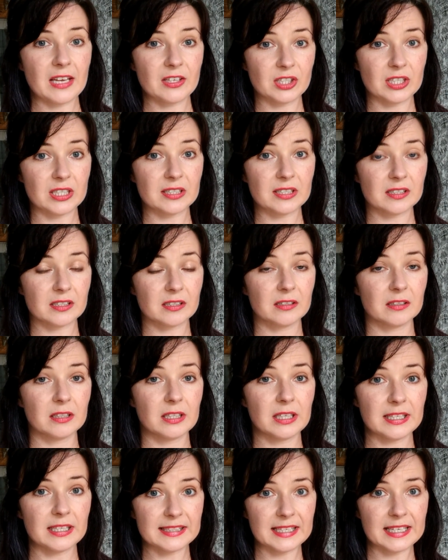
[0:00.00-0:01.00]
edges
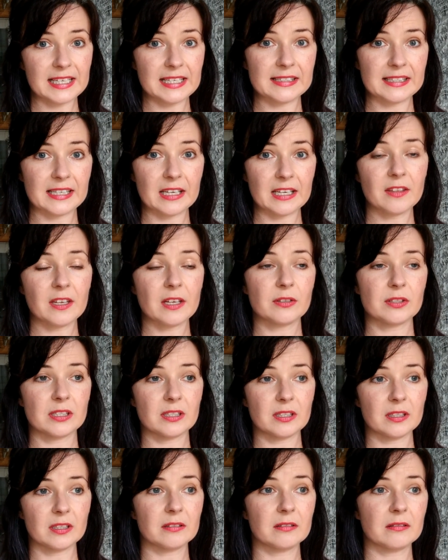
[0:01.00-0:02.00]
is easier. Those
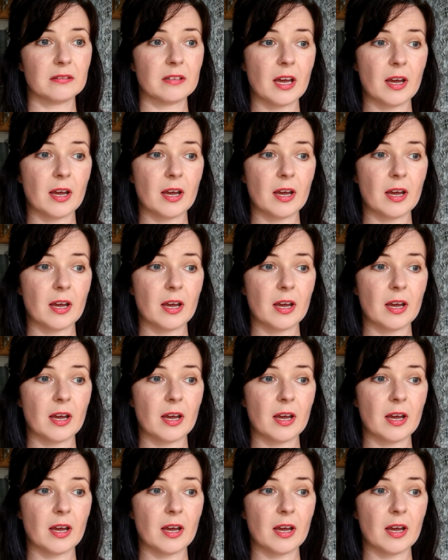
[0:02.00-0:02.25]
are